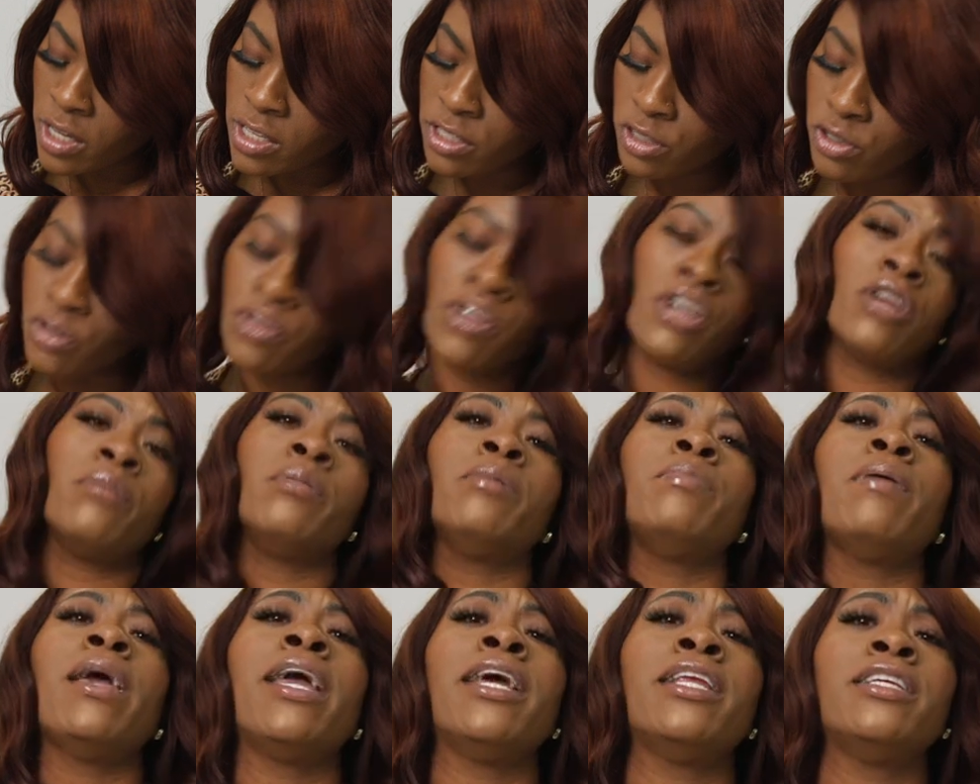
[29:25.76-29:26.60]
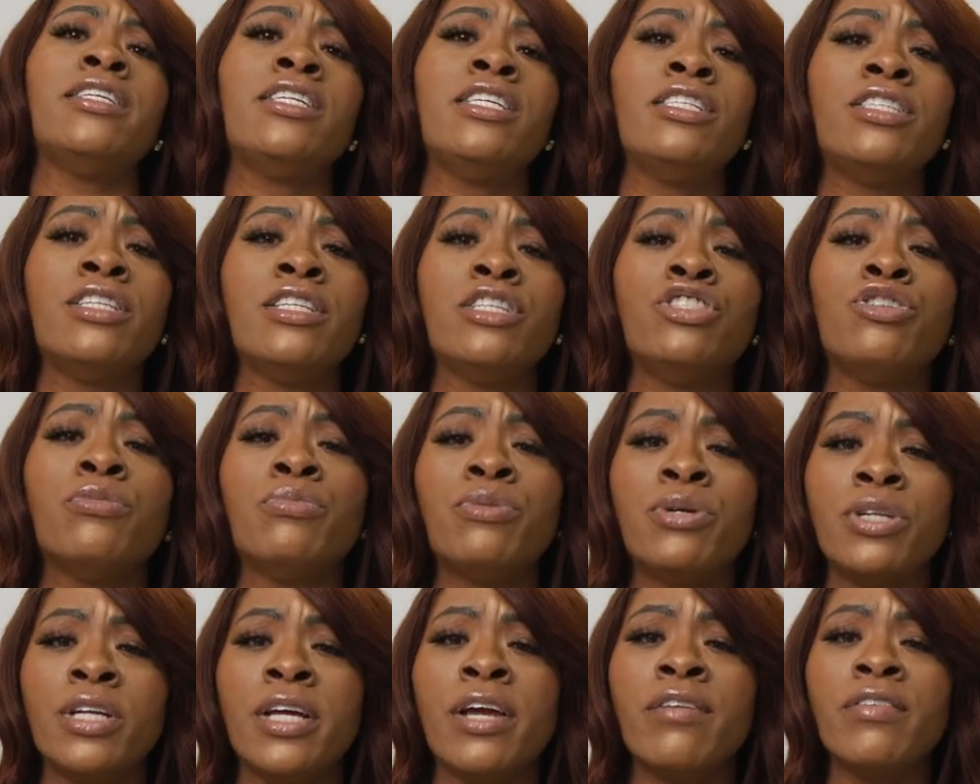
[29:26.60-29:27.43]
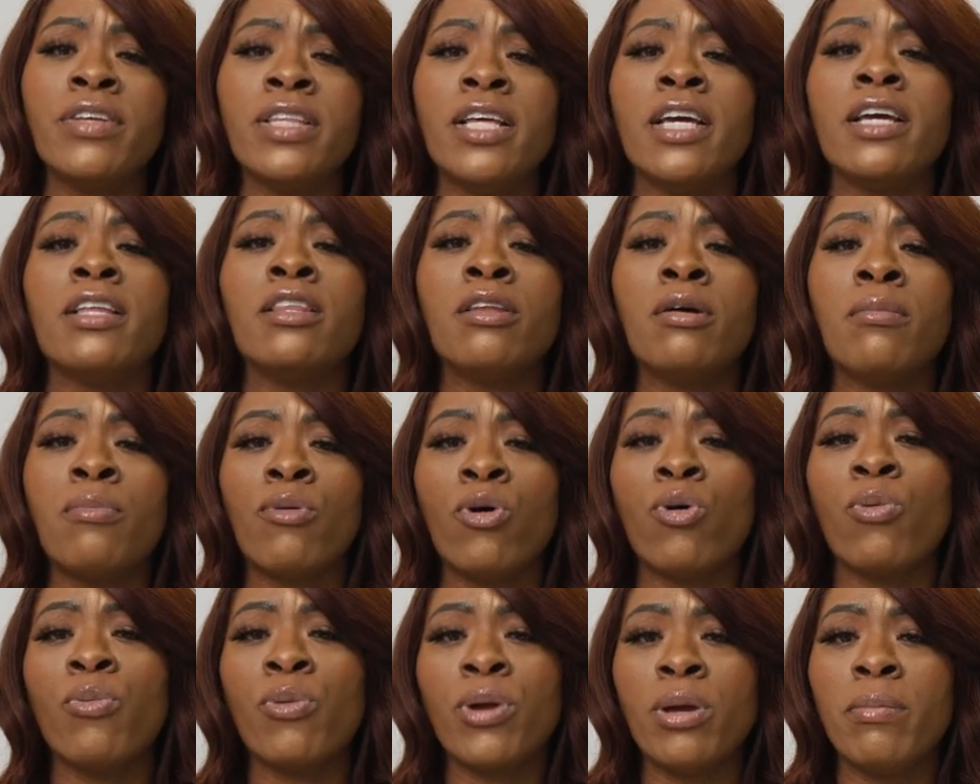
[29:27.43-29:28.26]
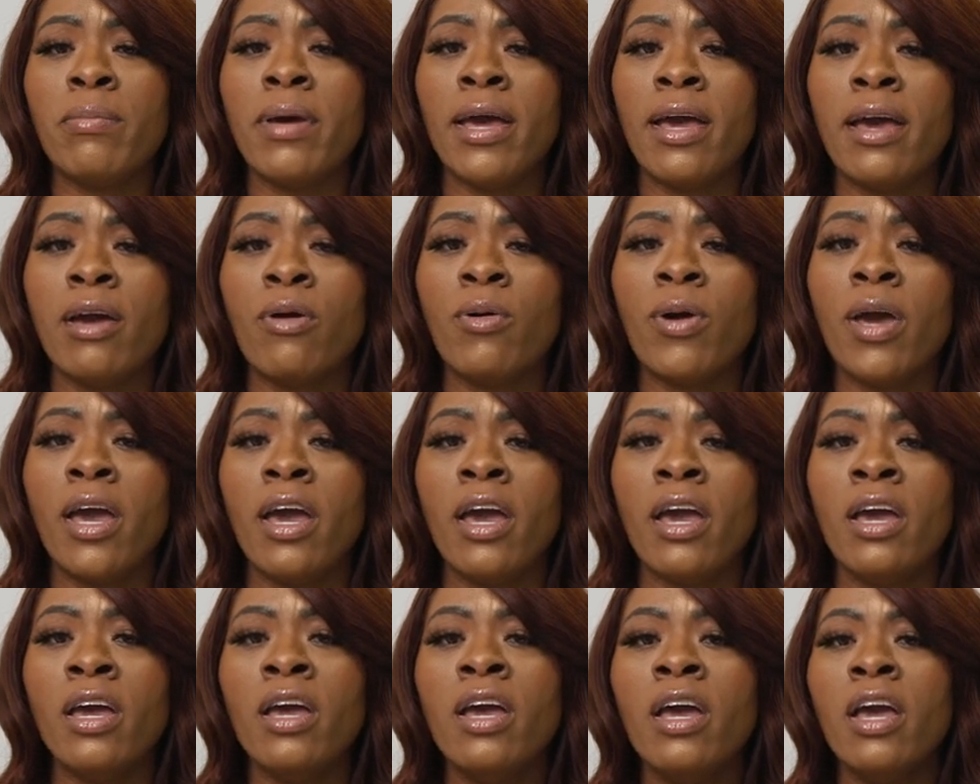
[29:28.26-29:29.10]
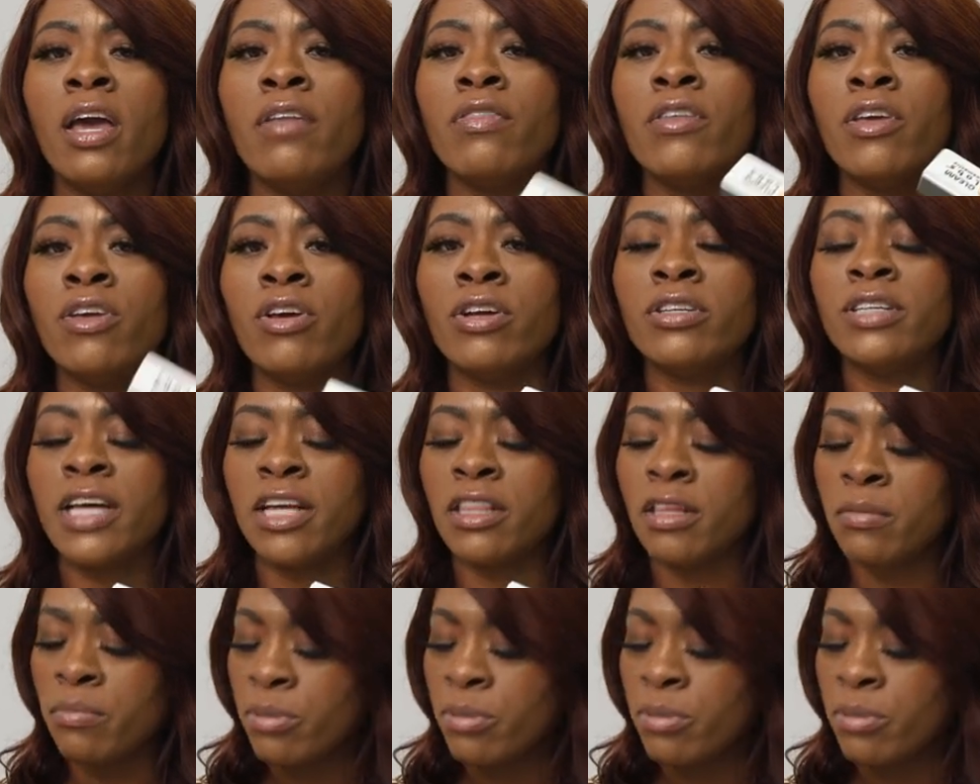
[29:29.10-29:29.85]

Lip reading: So they're going to be paying attention that you're putting everything in the appropriate bag, okay? Then you're going to take the